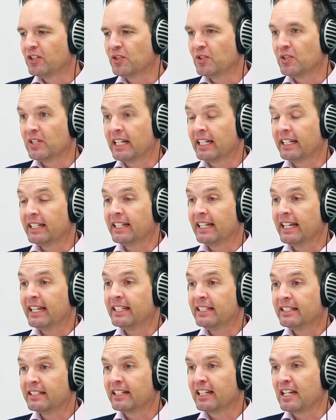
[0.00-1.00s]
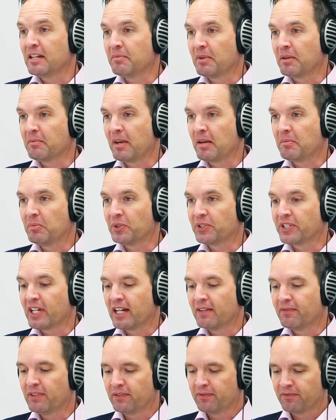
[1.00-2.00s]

in New Zealand is keeping people safe.